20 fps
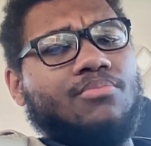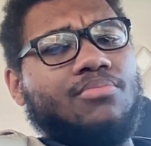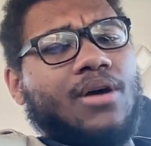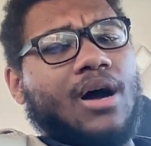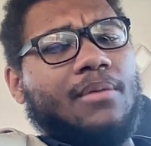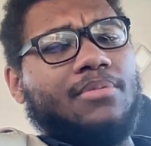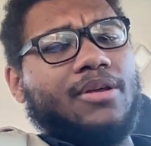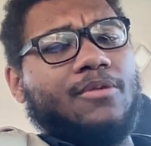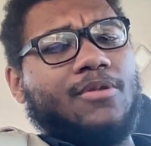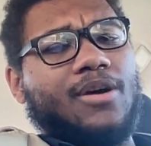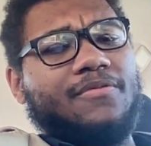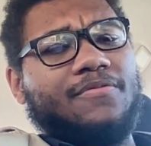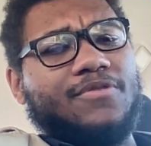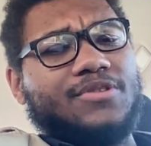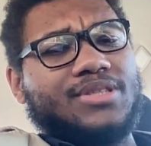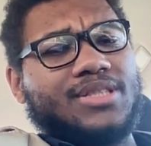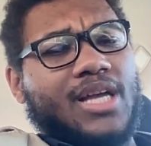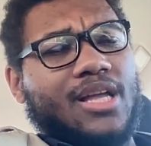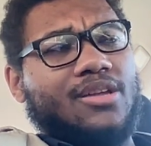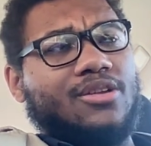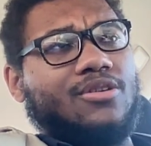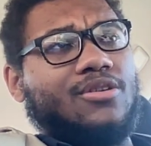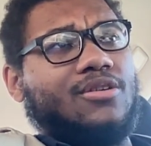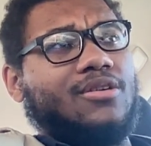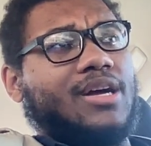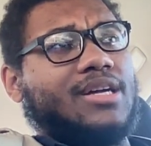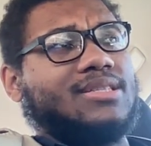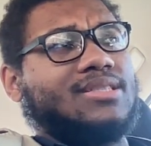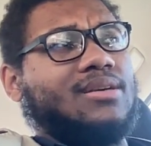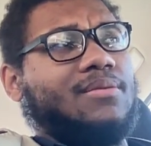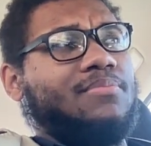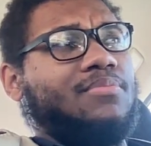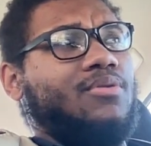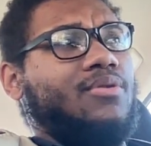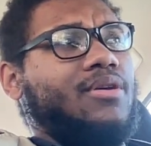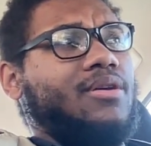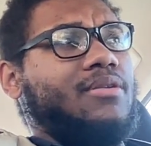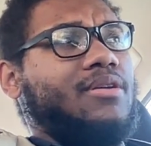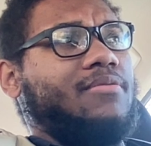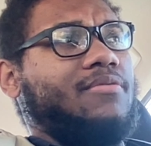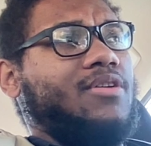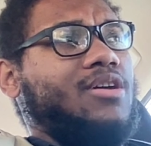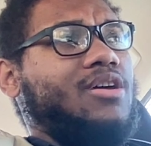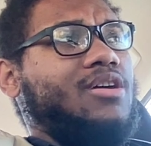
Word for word: Probably run for senator at some point.